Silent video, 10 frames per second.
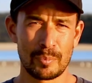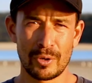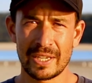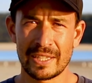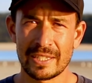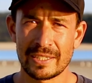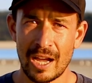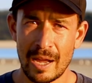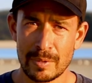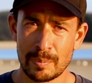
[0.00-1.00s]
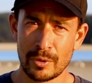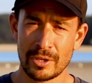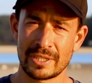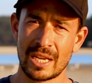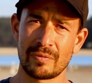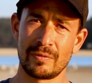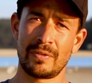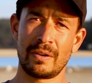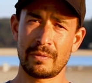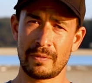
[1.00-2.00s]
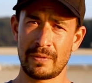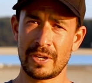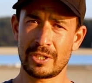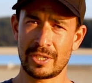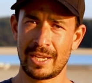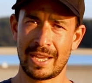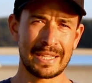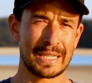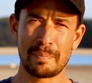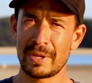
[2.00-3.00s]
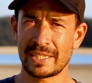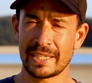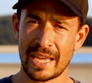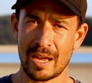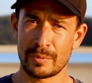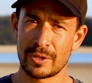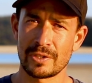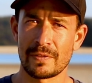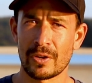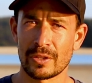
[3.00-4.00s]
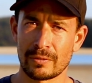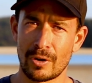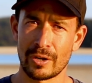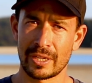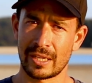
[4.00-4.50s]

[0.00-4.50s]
than putting in the time to put yourself in front of a fish and then missing out because you've got the wrong